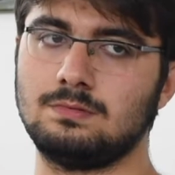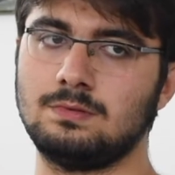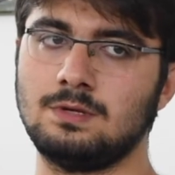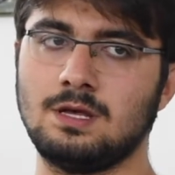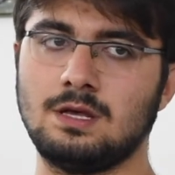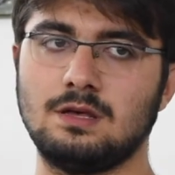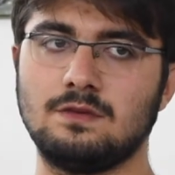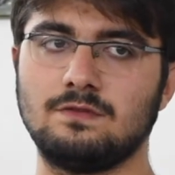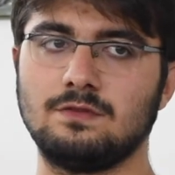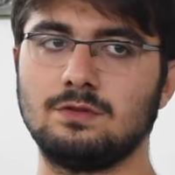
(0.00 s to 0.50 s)

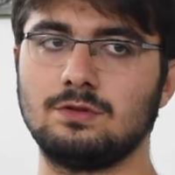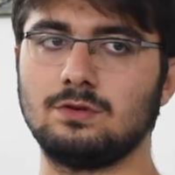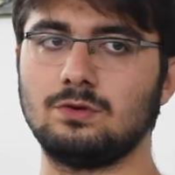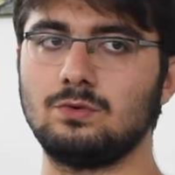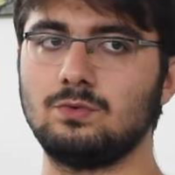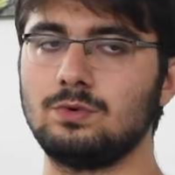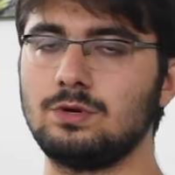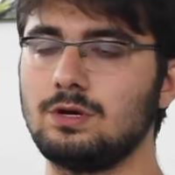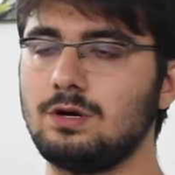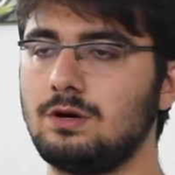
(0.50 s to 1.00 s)
even though
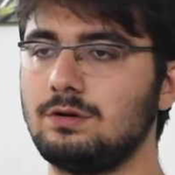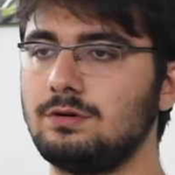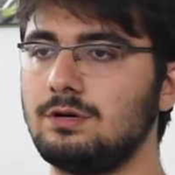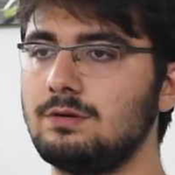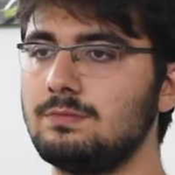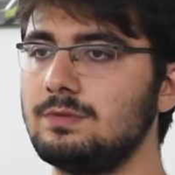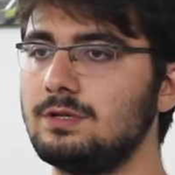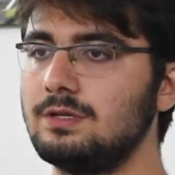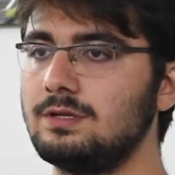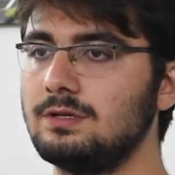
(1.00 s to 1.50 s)
we are
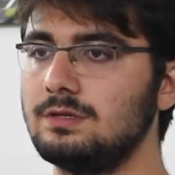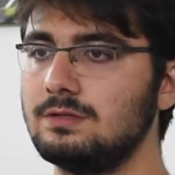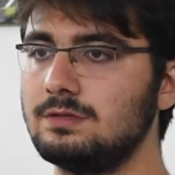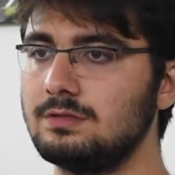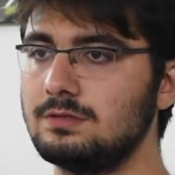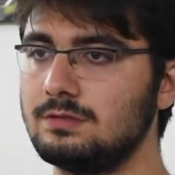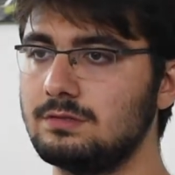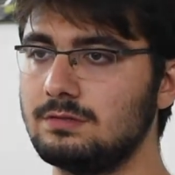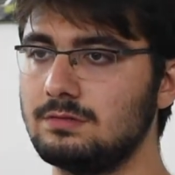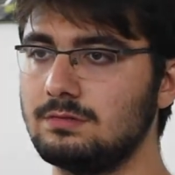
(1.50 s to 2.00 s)

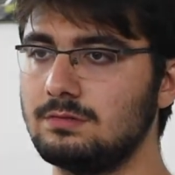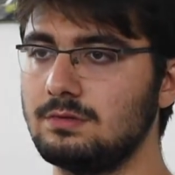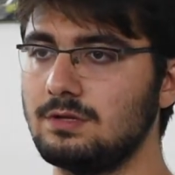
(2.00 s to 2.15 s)
Armenians,